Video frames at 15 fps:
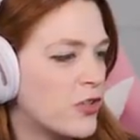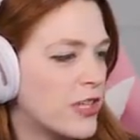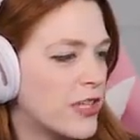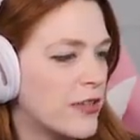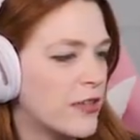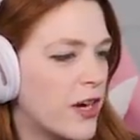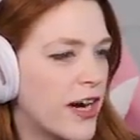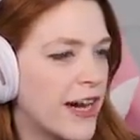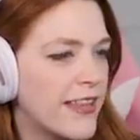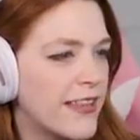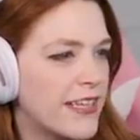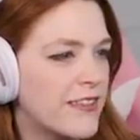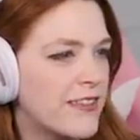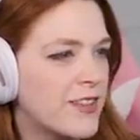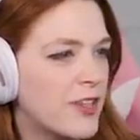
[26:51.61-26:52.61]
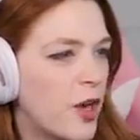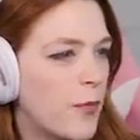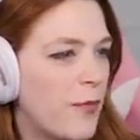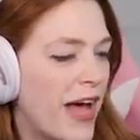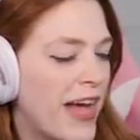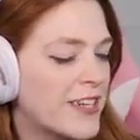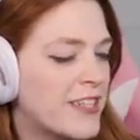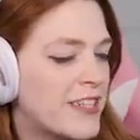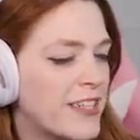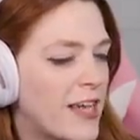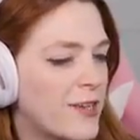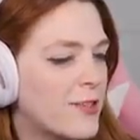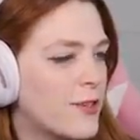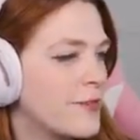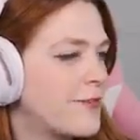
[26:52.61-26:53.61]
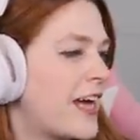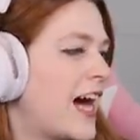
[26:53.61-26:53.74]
Judith. All right, let's go back to Del Sol